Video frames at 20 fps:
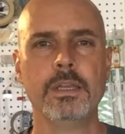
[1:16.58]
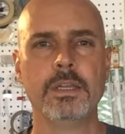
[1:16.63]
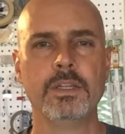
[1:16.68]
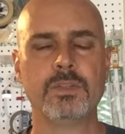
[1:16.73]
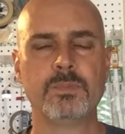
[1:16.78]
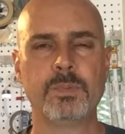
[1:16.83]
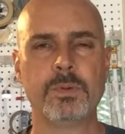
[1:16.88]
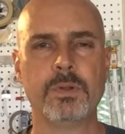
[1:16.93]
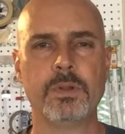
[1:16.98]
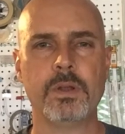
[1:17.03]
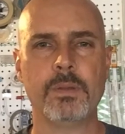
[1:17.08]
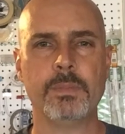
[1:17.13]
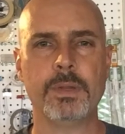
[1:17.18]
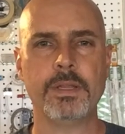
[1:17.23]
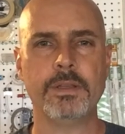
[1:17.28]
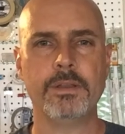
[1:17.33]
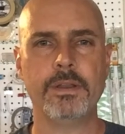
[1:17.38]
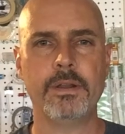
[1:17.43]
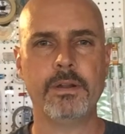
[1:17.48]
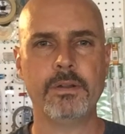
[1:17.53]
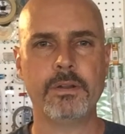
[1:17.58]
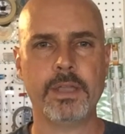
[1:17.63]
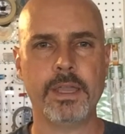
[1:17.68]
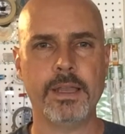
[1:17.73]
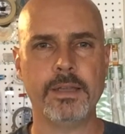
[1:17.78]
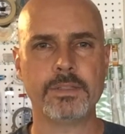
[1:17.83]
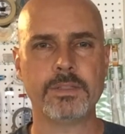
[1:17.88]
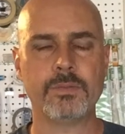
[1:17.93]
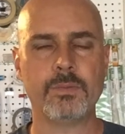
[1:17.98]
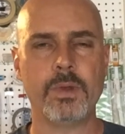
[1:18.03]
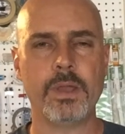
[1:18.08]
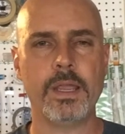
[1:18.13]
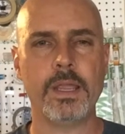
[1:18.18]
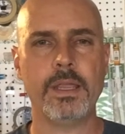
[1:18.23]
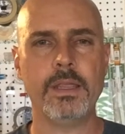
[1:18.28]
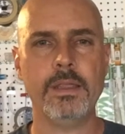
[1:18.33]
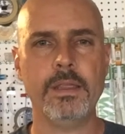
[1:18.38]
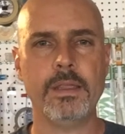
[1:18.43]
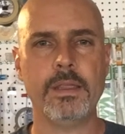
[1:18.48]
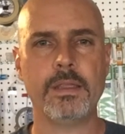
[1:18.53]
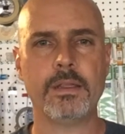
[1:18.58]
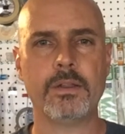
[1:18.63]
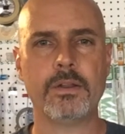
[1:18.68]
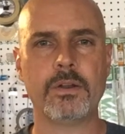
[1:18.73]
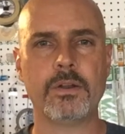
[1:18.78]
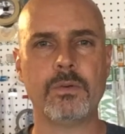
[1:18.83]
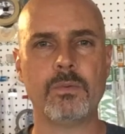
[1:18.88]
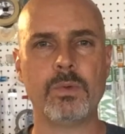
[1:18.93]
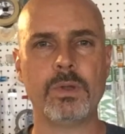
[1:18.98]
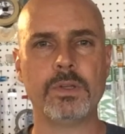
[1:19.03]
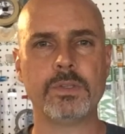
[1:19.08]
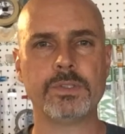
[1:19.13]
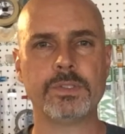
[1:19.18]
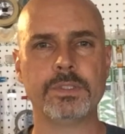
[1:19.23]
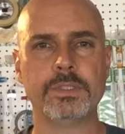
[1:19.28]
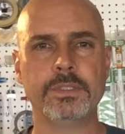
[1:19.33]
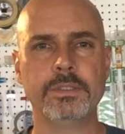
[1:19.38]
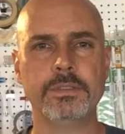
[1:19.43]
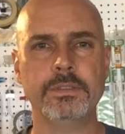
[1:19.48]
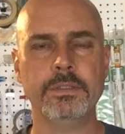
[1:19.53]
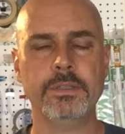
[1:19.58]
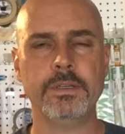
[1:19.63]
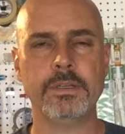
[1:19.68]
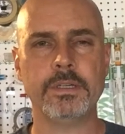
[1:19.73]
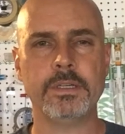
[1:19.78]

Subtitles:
It's put on by Daryl Gassaway and Kurt Wilson,